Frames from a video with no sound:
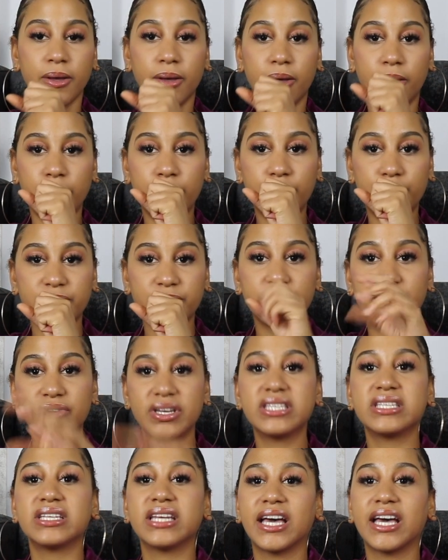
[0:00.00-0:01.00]
The
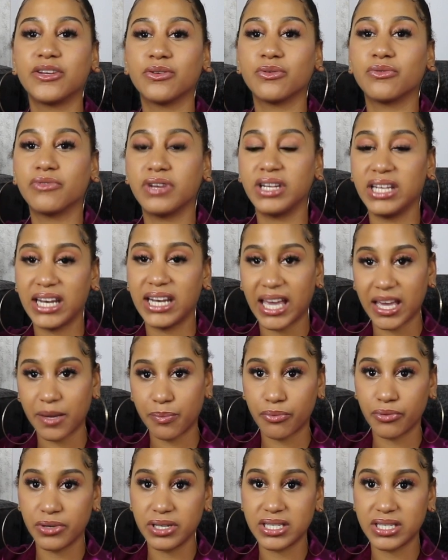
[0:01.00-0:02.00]
reason I don't really
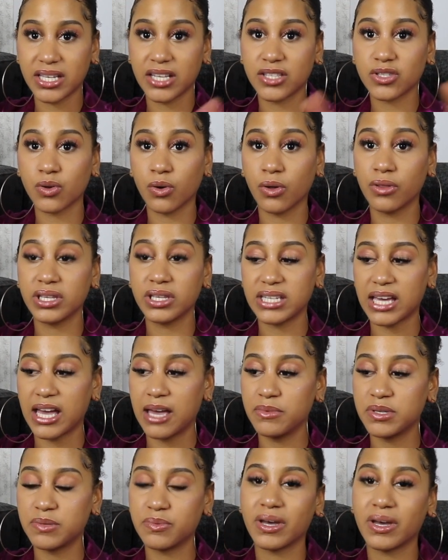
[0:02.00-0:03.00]
like presets all the
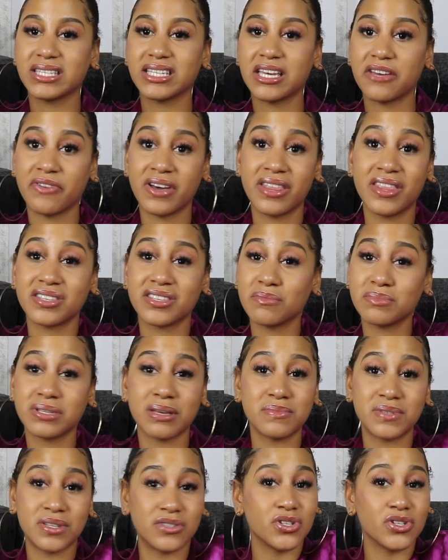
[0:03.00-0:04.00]
time is because I find that
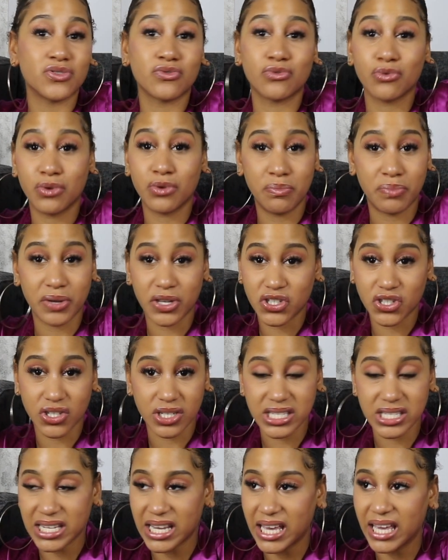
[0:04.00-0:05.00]
sometimes they just ruin
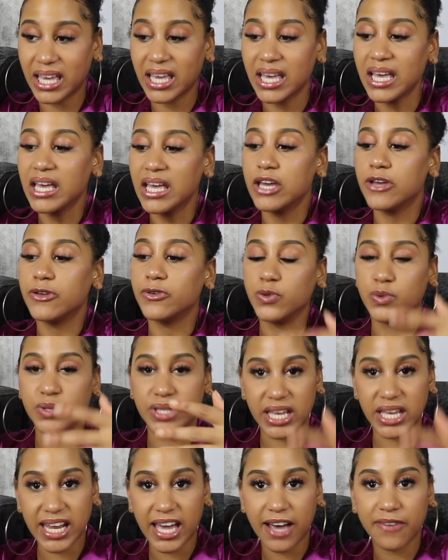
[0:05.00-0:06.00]
pictures. Like, you
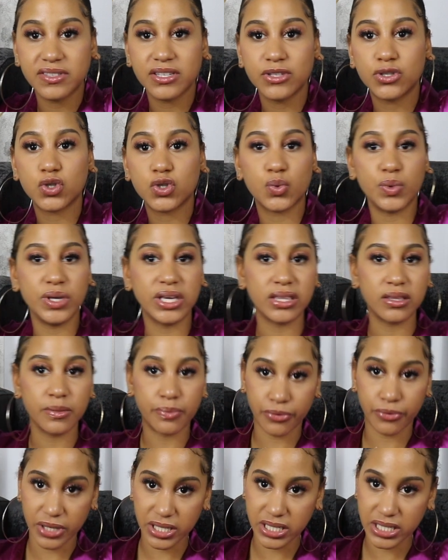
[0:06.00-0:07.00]
then have to tweak the
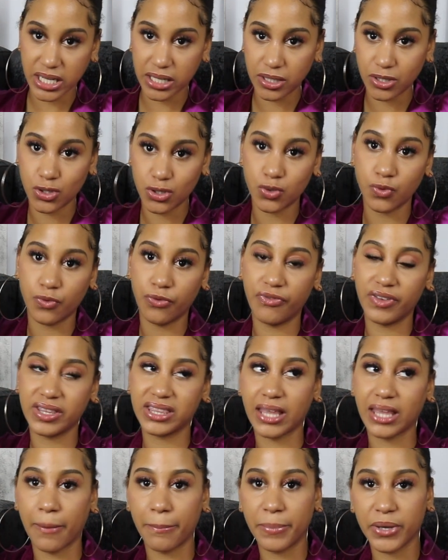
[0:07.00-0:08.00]
presets to fit
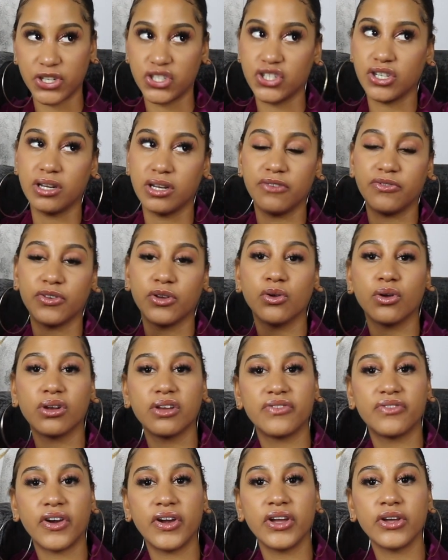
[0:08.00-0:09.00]
that picture, and if you're not a
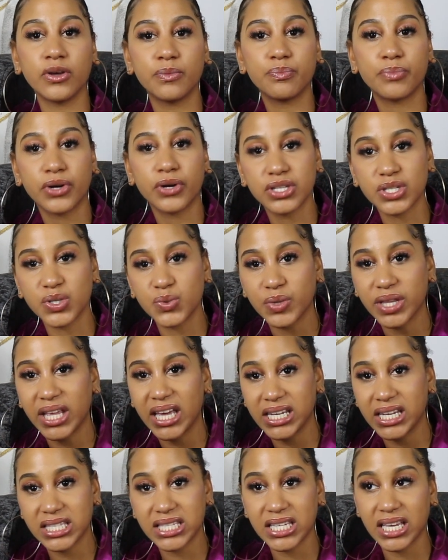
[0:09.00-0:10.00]
very good person with
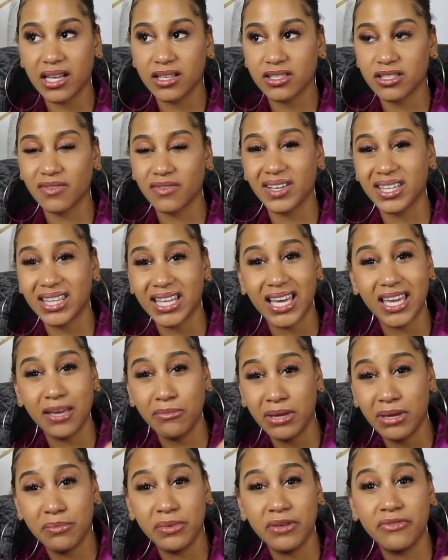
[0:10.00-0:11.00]
editing and stuff like that, it
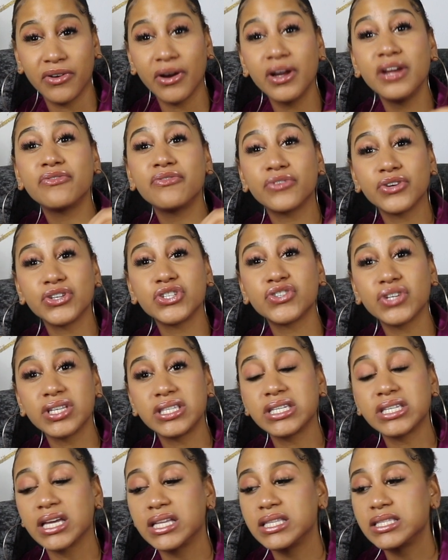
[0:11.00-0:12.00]
may be very
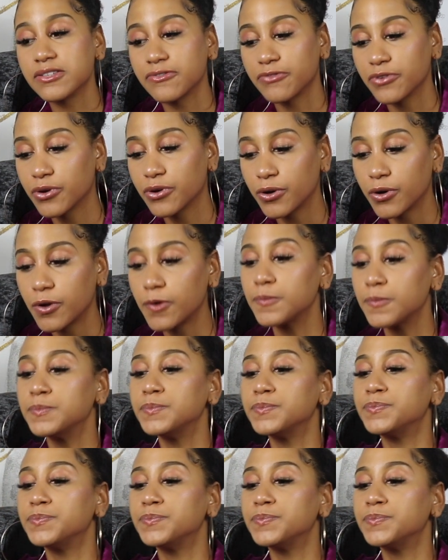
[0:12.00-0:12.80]
frustrating and difficult.